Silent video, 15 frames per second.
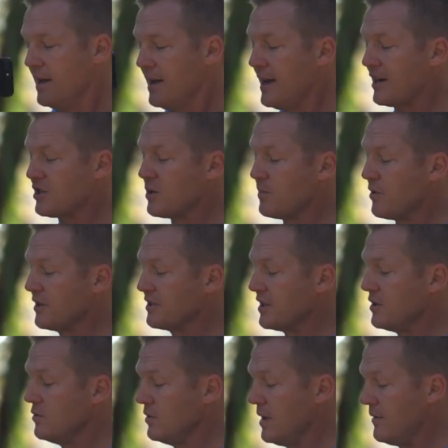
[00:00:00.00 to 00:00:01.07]
It actually brings
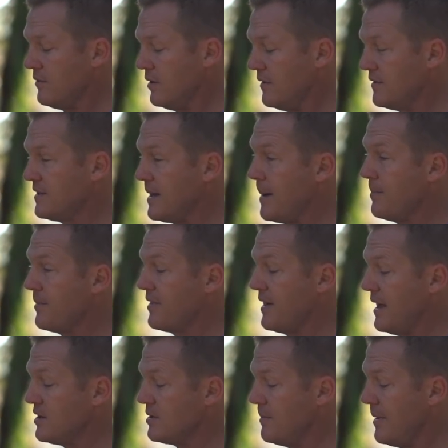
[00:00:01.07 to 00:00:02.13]
a new level of depth
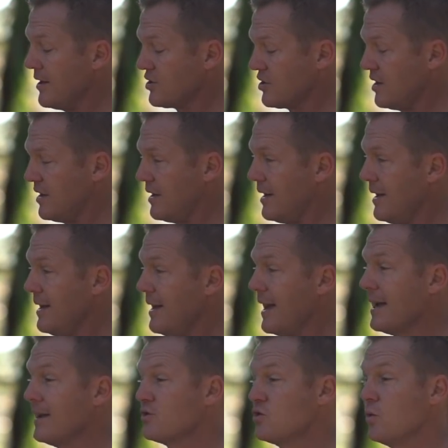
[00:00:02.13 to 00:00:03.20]
and dimension
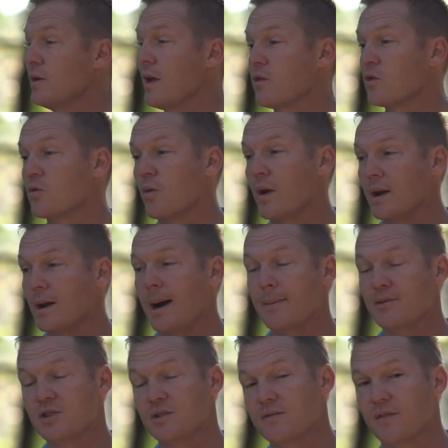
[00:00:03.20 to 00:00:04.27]
and gives you another great
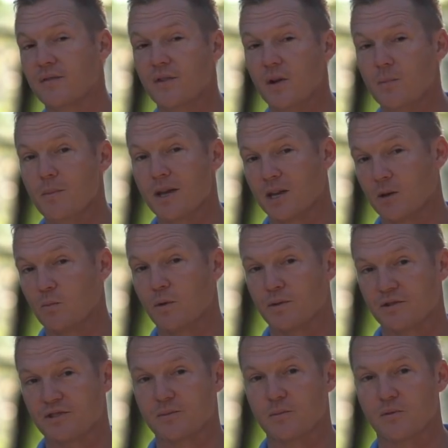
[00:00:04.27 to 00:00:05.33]
option for filmmaking with
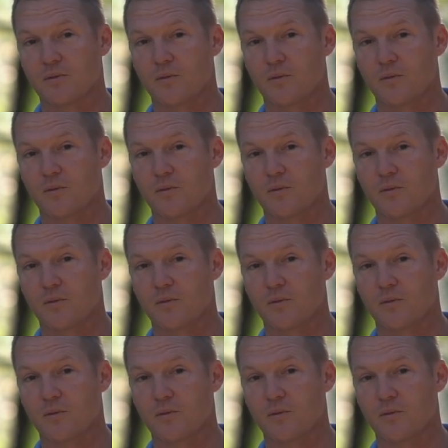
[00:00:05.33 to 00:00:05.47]
your Smooth